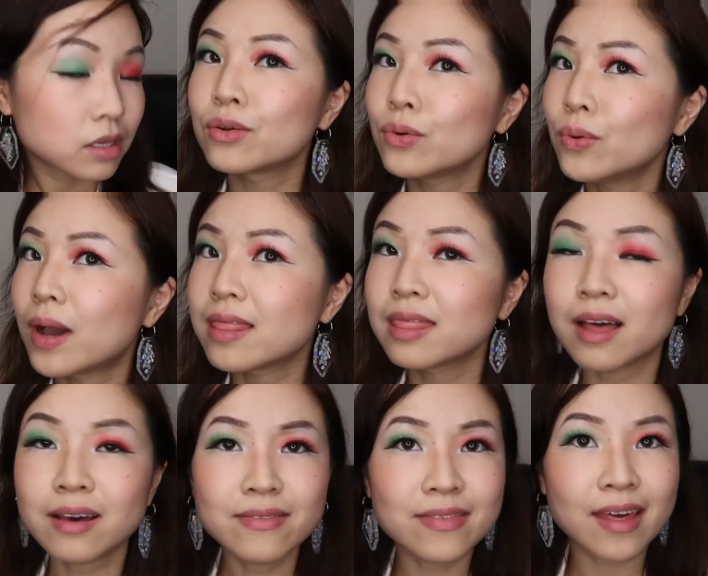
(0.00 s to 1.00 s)
Ooh, I
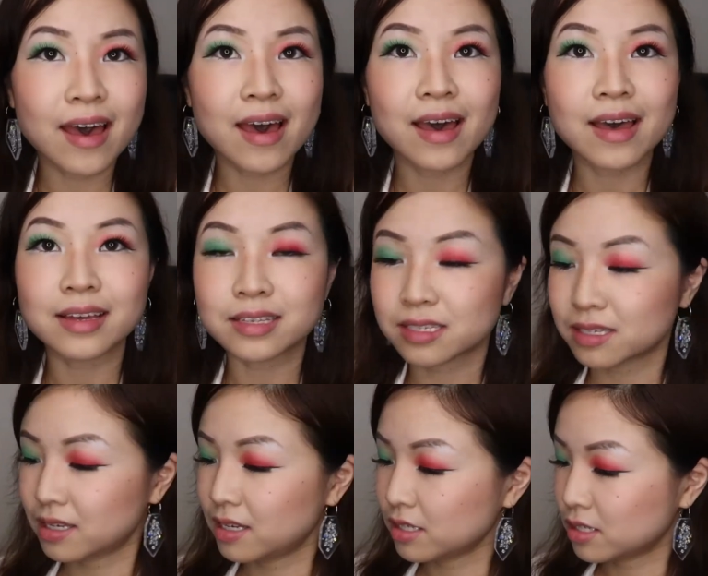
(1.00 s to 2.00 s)
love that.
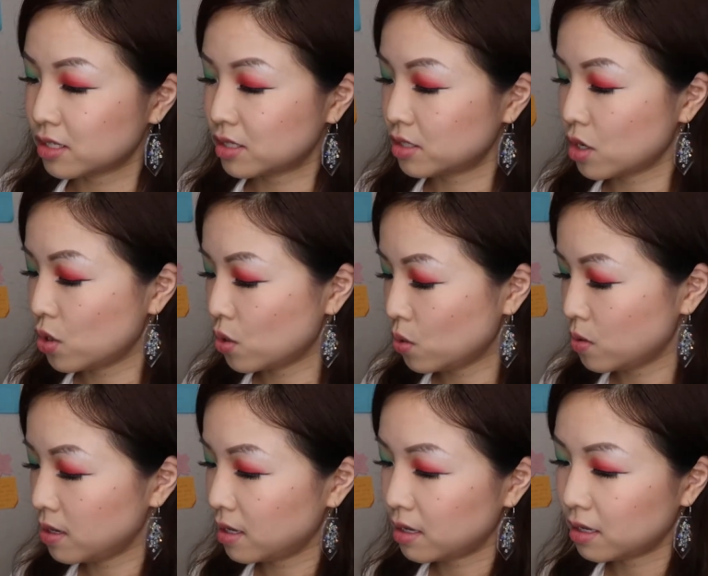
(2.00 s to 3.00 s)
It is
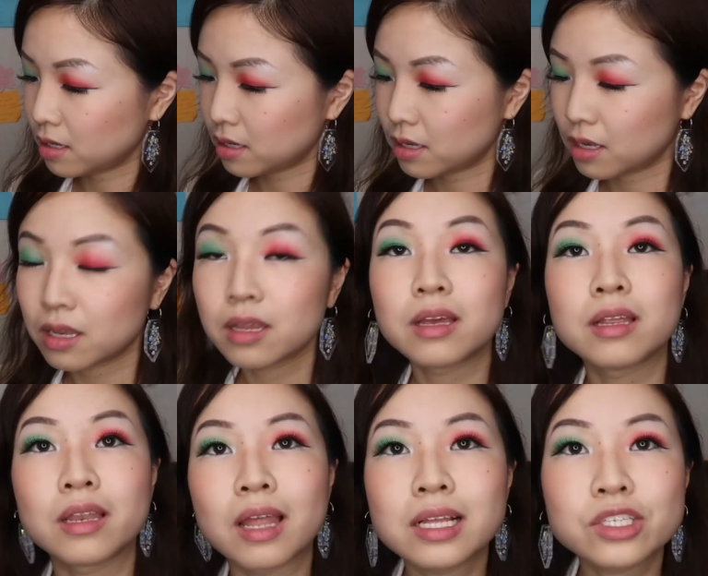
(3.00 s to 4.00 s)
so
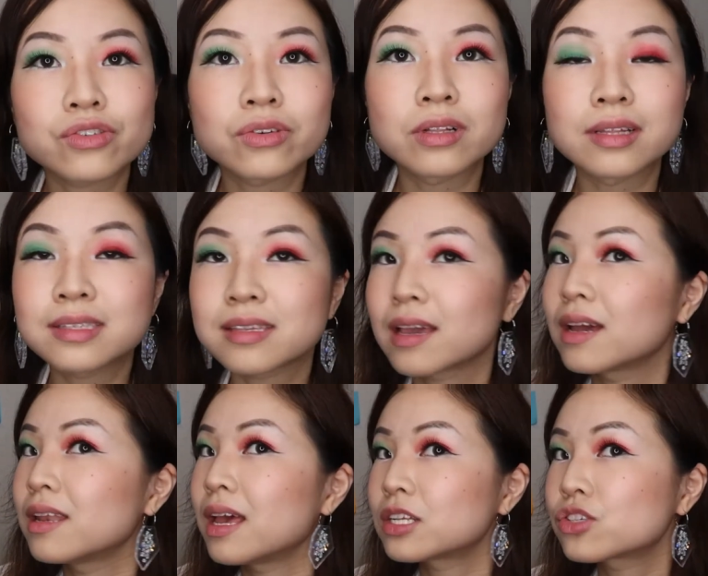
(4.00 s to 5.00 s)
natural. It's like a
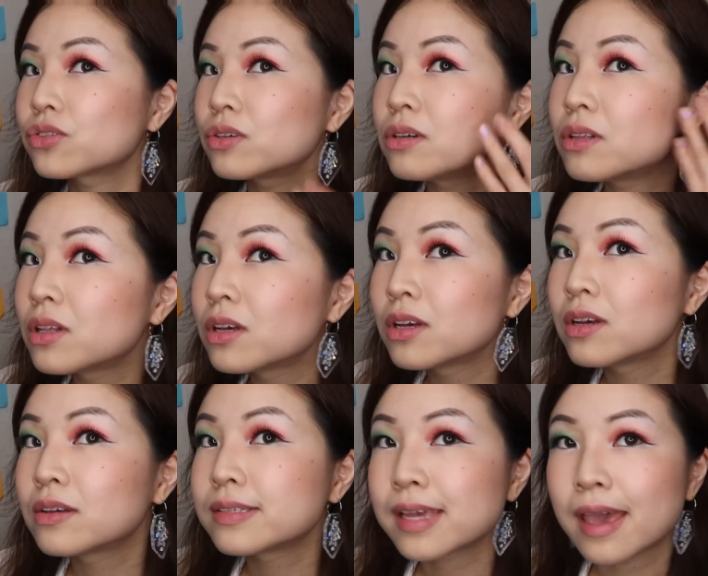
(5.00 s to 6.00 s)
natural
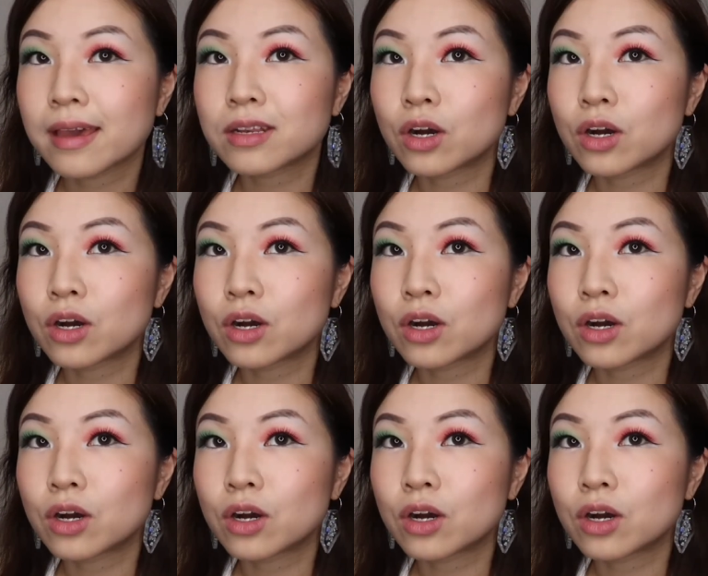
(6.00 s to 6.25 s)
tan